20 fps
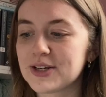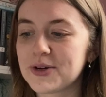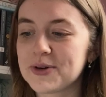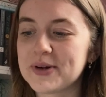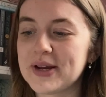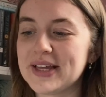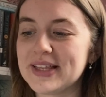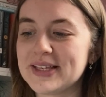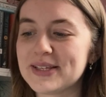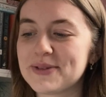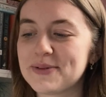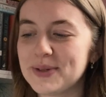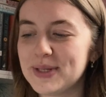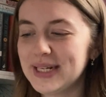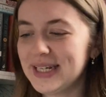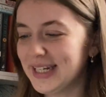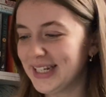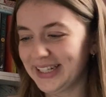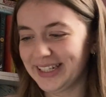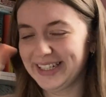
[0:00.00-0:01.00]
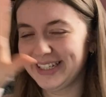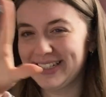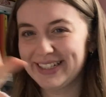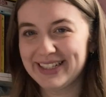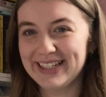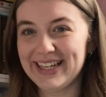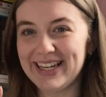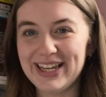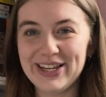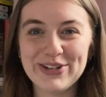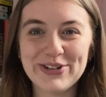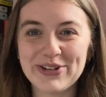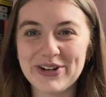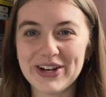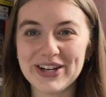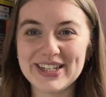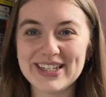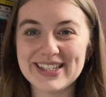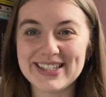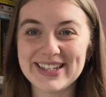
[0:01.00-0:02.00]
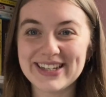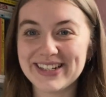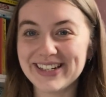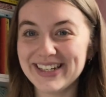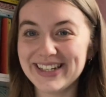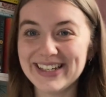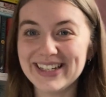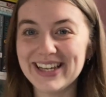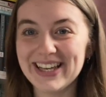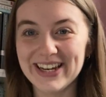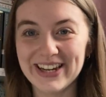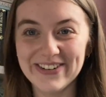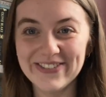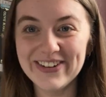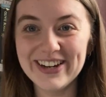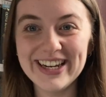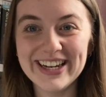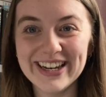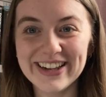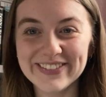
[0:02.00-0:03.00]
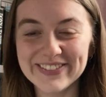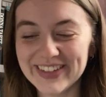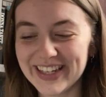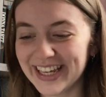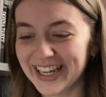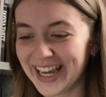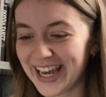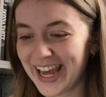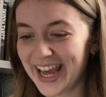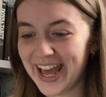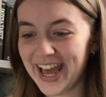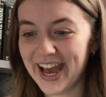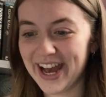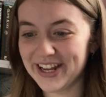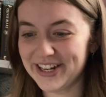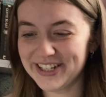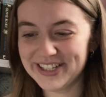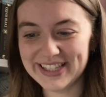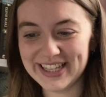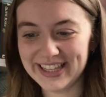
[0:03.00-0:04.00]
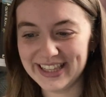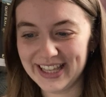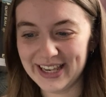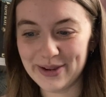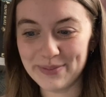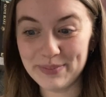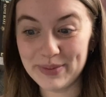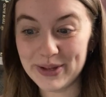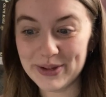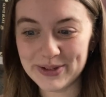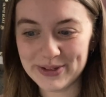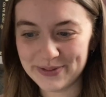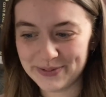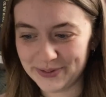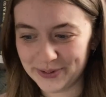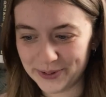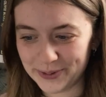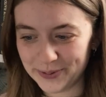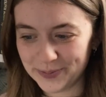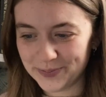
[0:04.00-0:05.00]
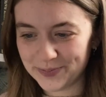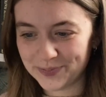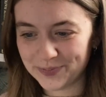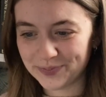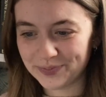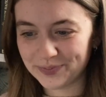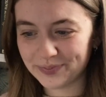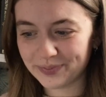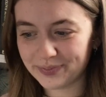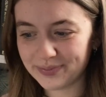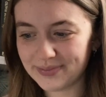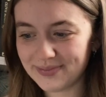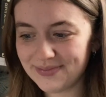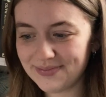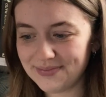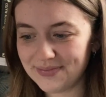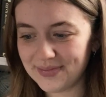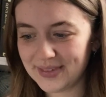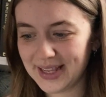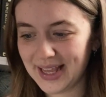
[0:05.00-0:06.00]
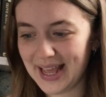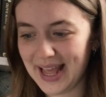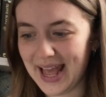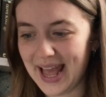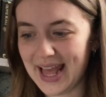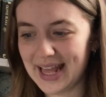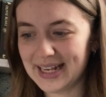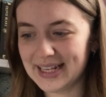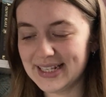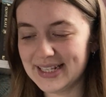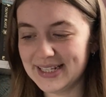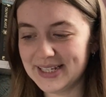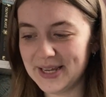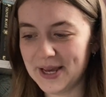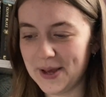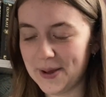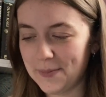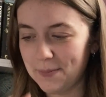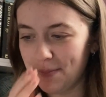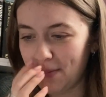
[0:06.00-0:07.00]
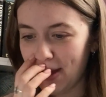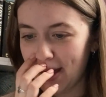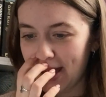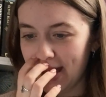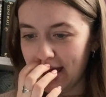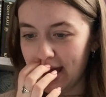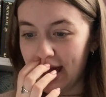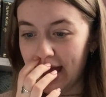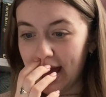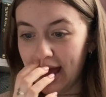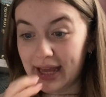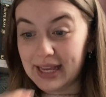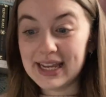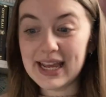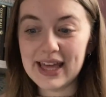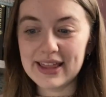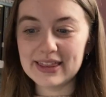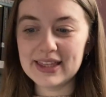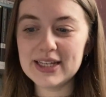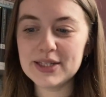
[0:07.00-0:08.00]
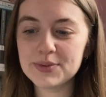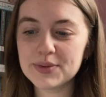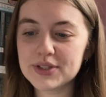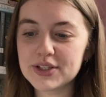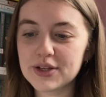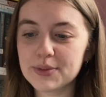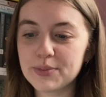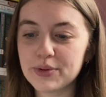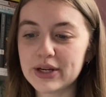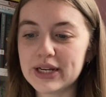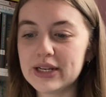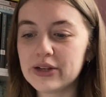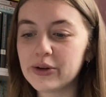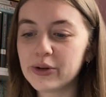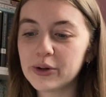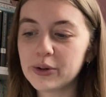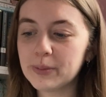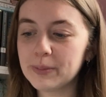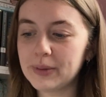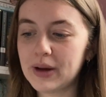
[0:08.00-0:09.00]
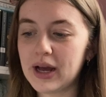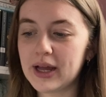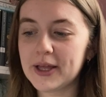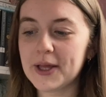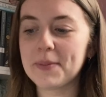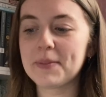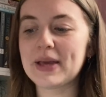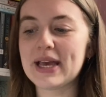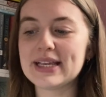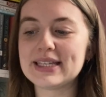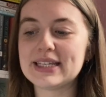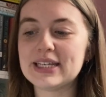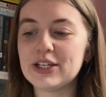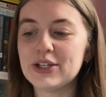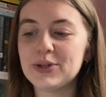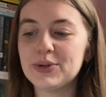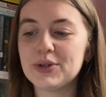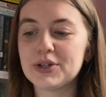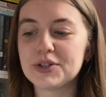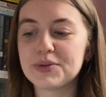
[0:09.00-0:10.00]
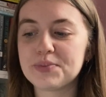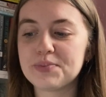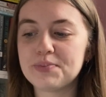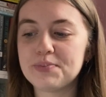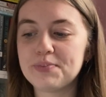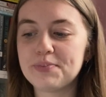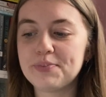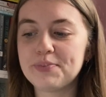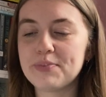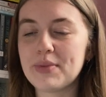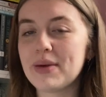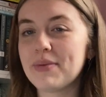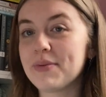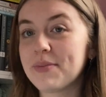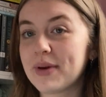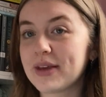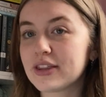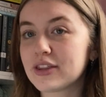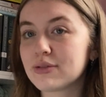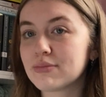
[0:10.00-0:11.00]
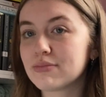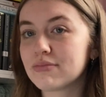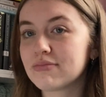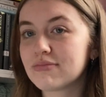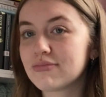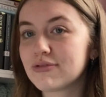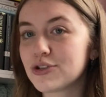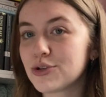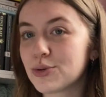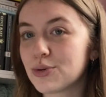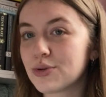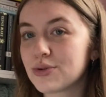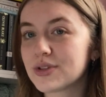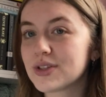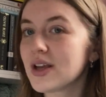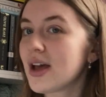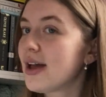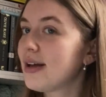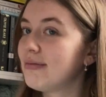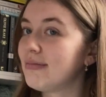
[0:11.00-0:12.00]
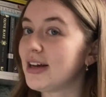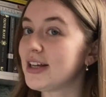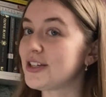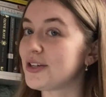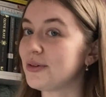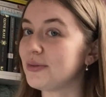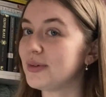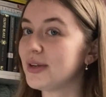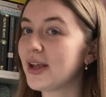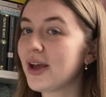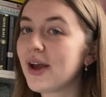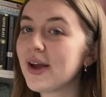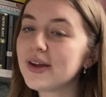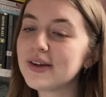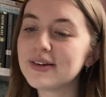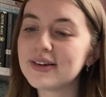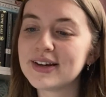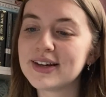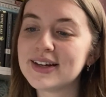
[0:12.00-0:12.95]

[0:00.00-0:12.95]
create this really like intricate design and I really love it. I just think they look beautiful. And um, yeah, these ones look pretty long, but I am guessing you could maybe make them shorter. I don't know.